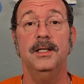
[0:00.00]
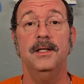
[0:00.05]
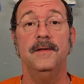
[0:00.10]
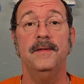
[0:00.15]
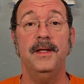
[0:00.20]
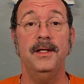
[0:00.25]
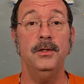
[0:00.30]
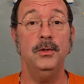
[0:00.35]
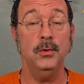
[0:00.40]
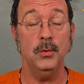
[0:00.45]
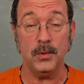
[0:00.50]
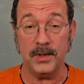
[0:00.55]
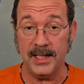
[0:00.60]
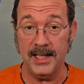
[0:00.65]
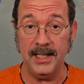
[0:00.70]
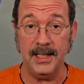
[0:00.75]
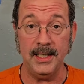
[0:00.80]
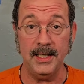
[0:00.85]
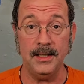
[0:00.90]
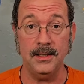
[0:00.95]
then you
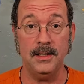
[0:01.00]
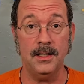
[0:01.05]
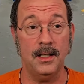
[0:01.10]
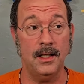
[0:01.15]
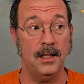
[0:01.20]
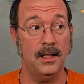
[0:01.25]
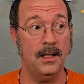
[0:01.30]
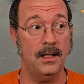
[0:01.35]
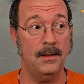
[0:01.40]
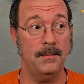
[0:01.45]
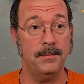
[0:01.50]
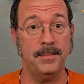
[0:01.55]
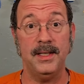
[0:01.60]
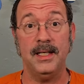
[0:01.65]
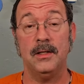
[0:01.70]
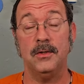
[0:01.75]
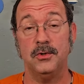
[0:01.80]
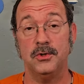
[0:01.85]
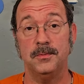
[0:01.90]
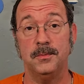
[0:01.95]
can be
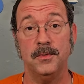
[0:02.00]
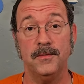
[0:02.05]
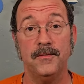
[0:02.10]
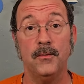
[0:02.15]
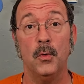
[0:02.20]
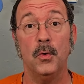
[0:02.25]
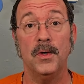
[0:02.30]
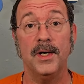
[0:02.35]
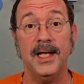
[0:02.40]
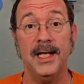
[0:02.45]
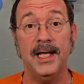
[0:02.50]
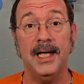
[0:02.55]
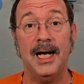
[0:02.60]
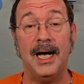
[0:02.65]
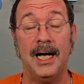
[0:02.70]
eligible for a